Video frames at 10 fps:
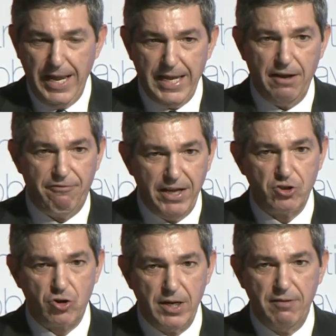And
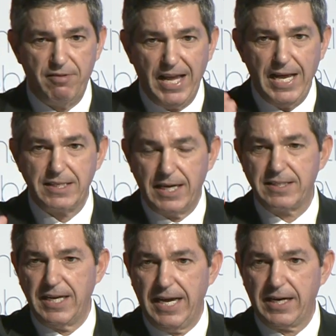eventually that
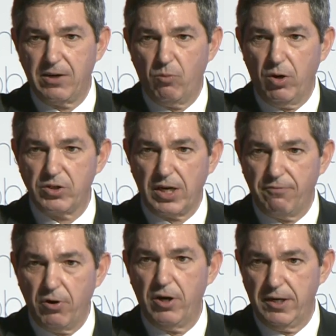attack was
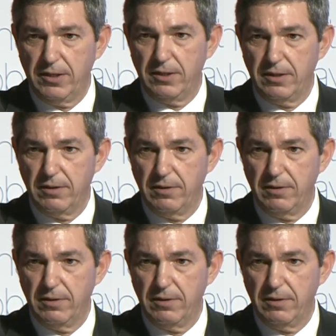averted.